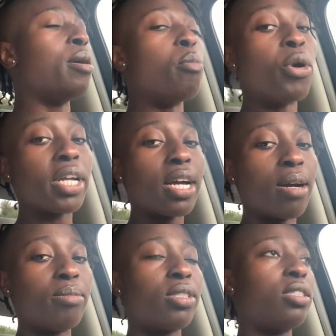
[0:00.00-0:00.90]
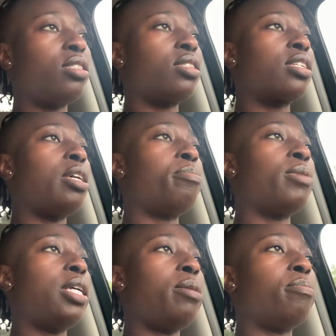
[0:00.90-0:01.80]
more to come. Just keep
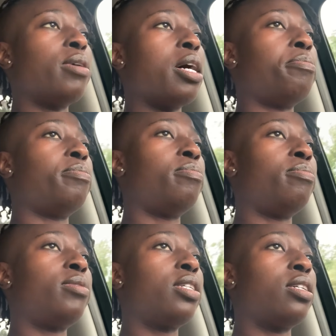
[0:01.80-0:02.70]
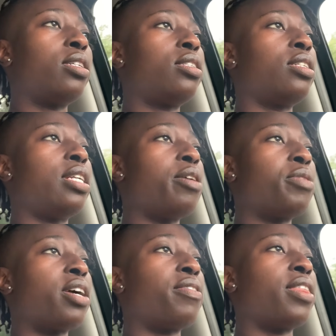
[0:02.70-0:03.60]
up to date
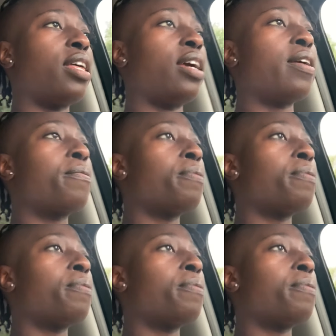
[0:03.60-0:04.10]
with everything.